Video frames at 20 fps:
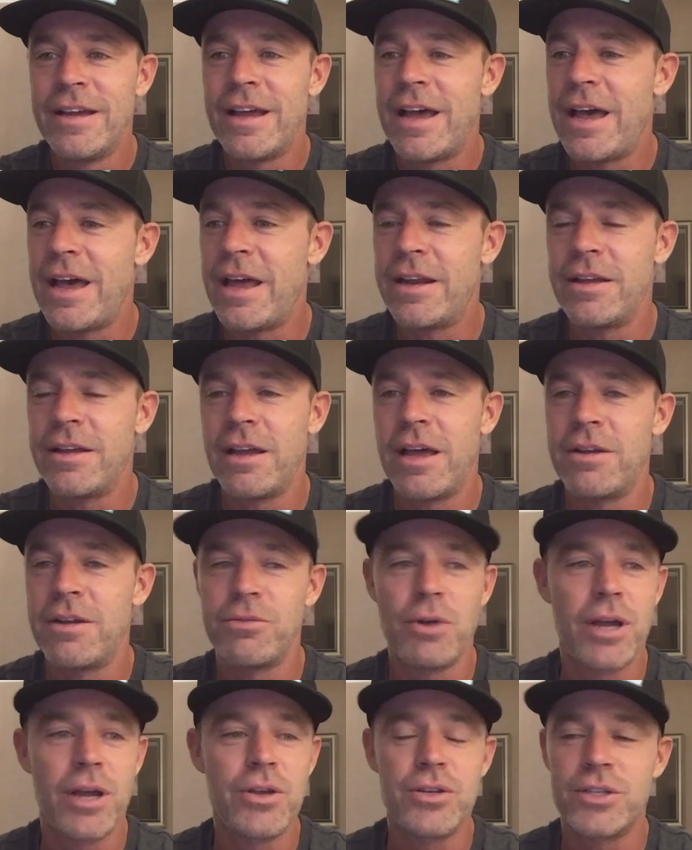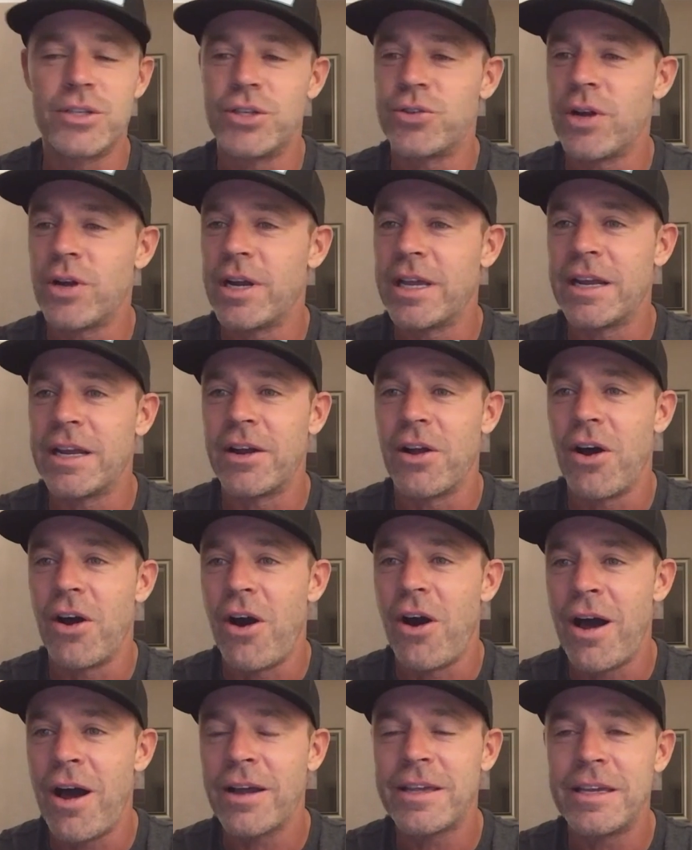And I usually try to get in a
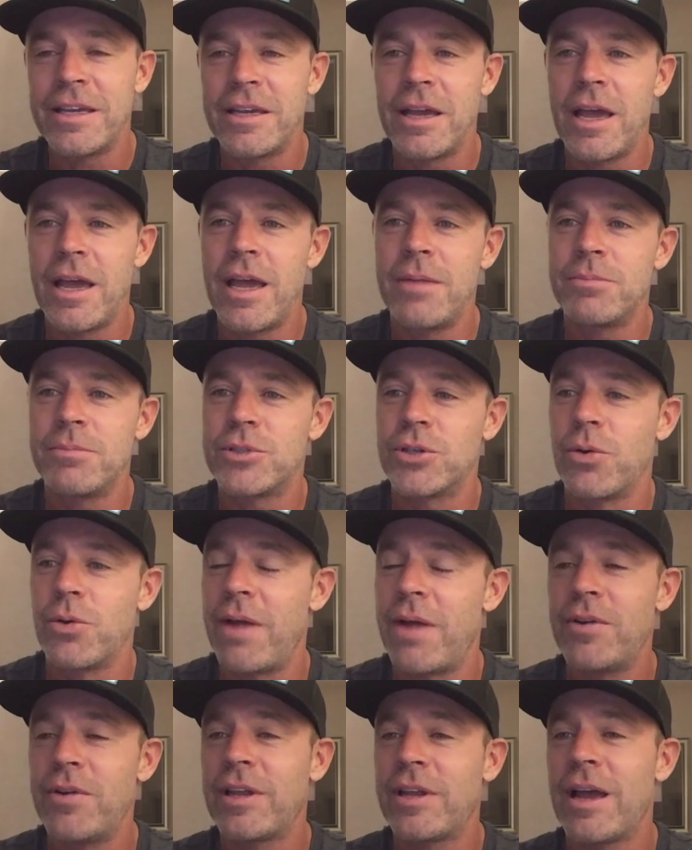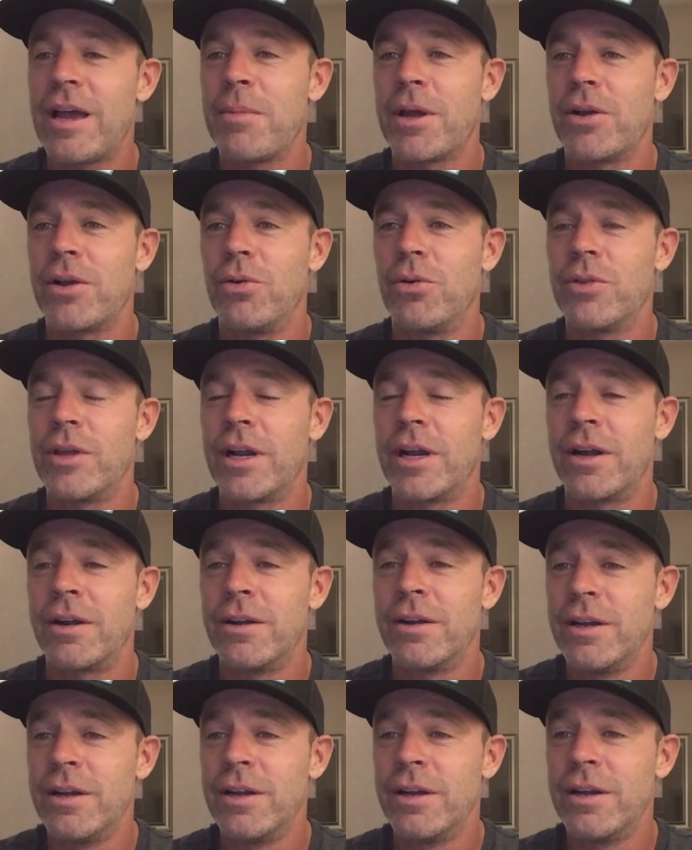hockey game. So every time I go there,
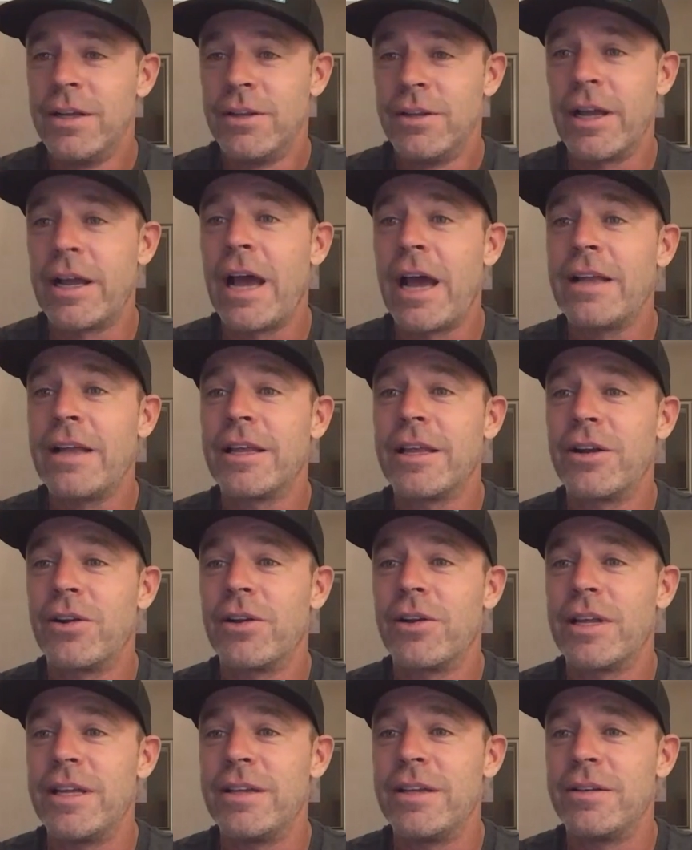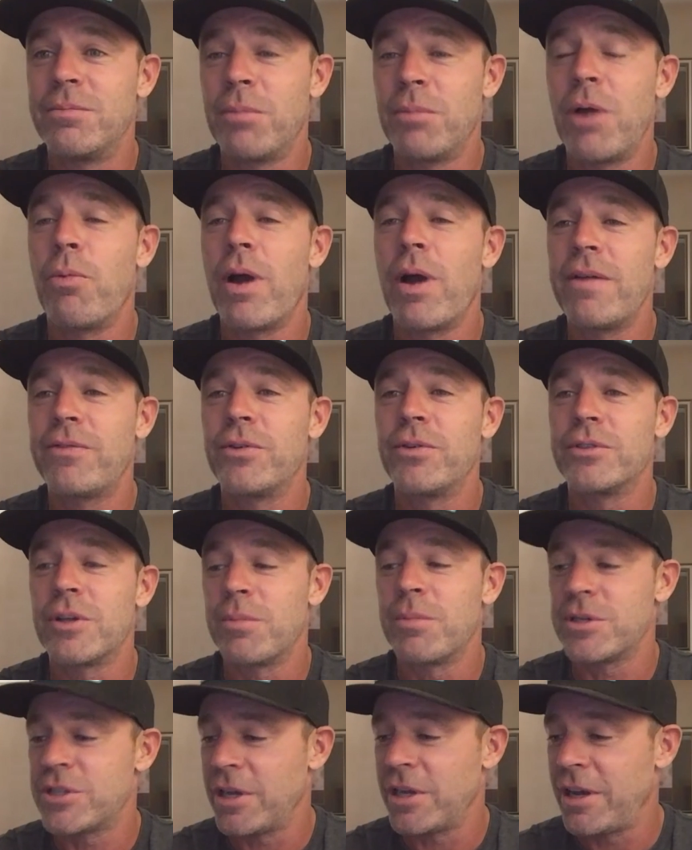like, I literally, my wife knows
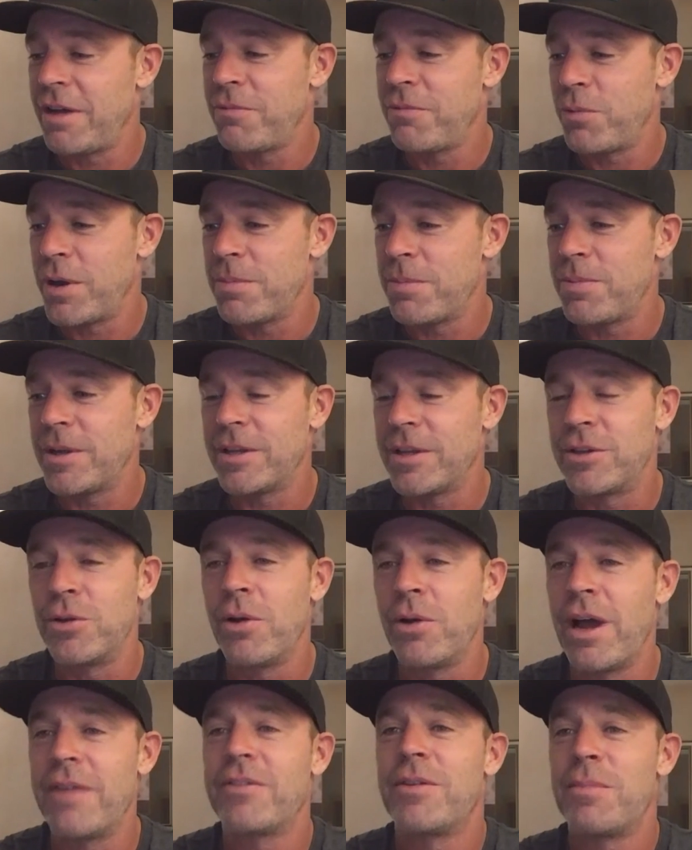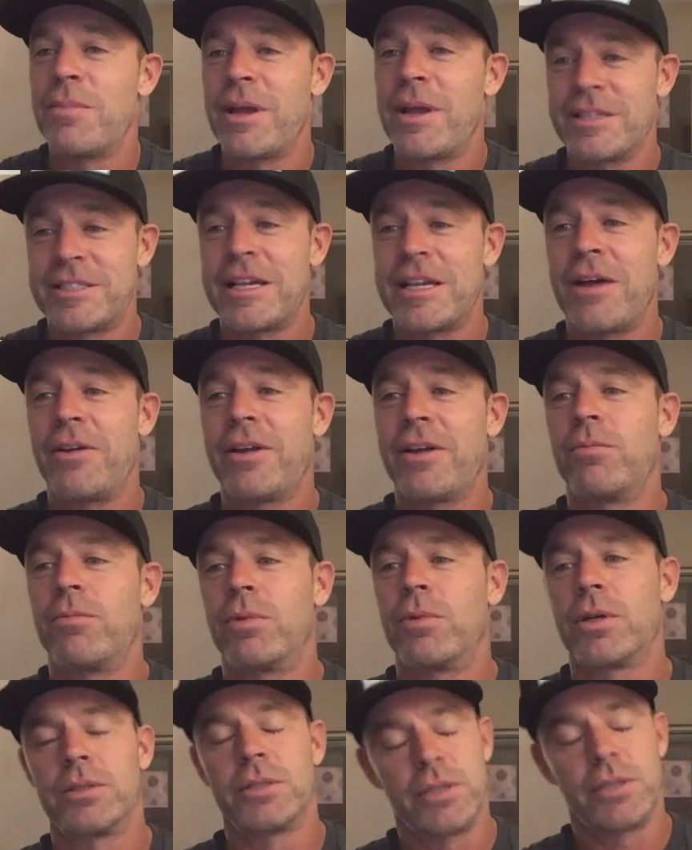how much I love Winnipeg too. I have to make it sound like I'm
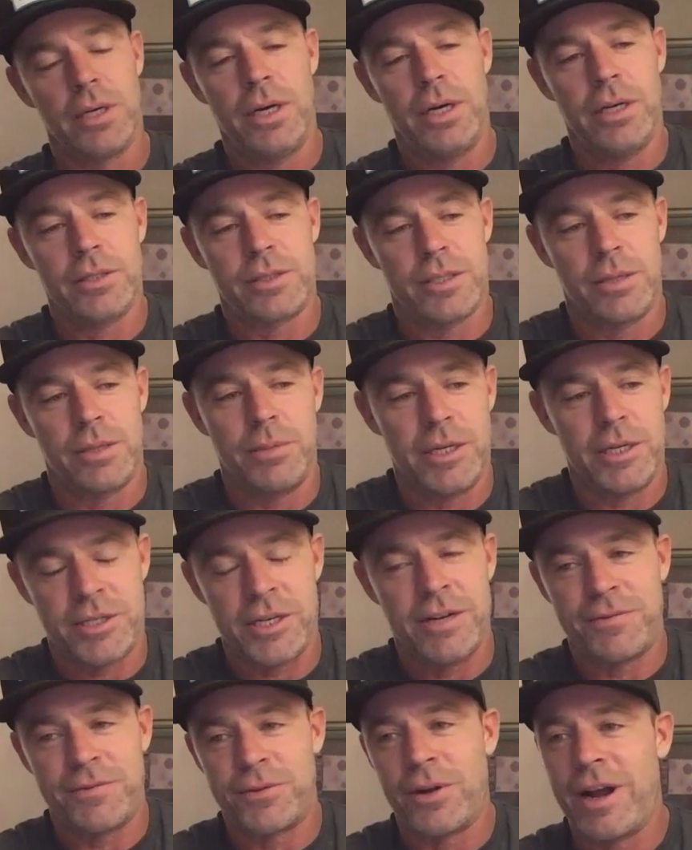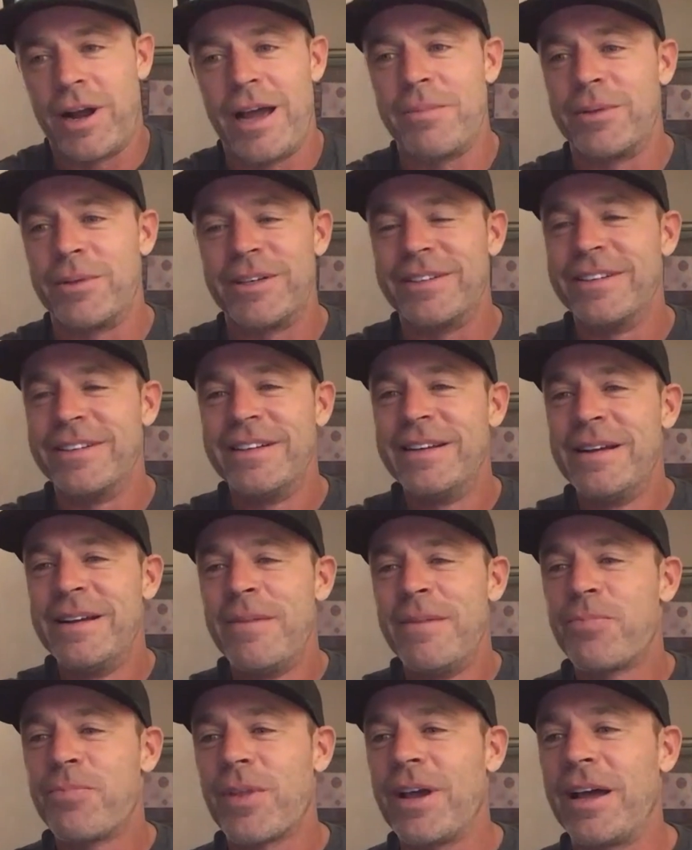working. I was like, oh, it's going to be a tough grind.
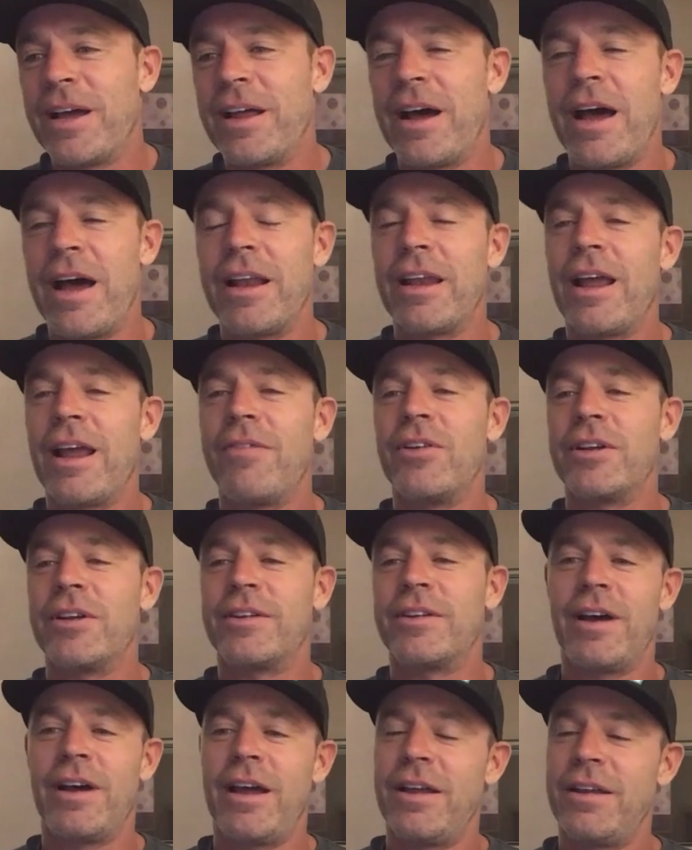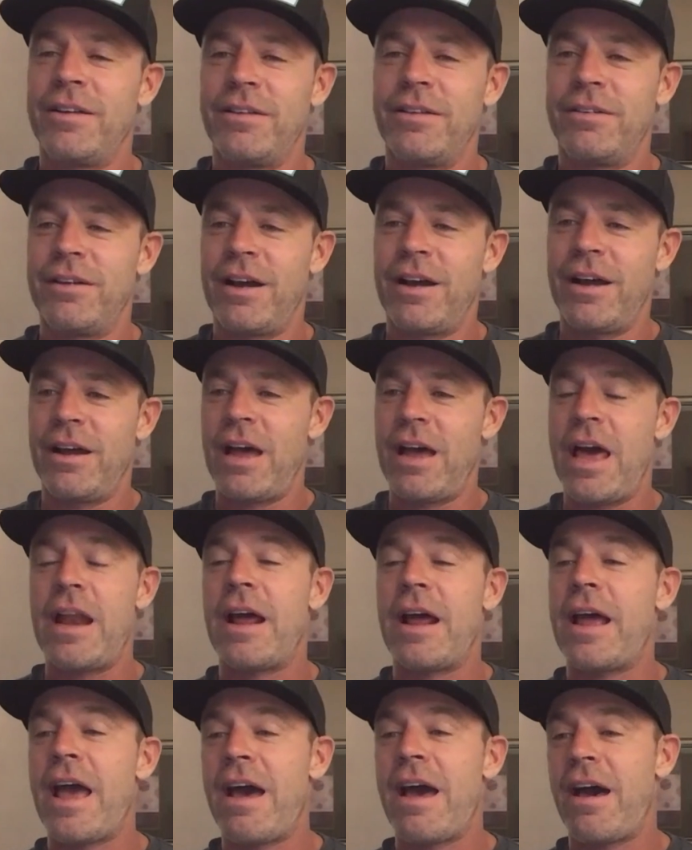But I love it.
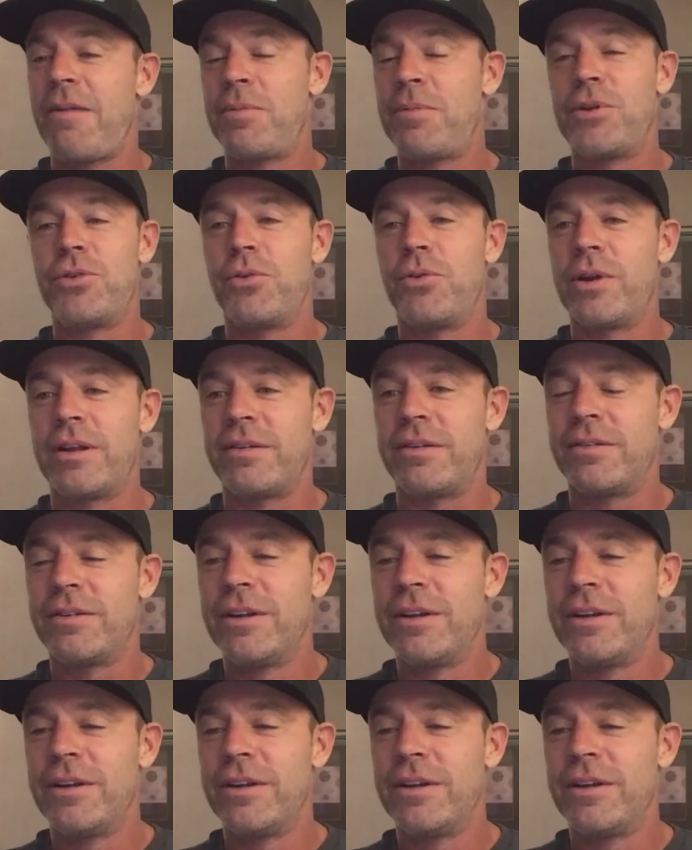I've been doing it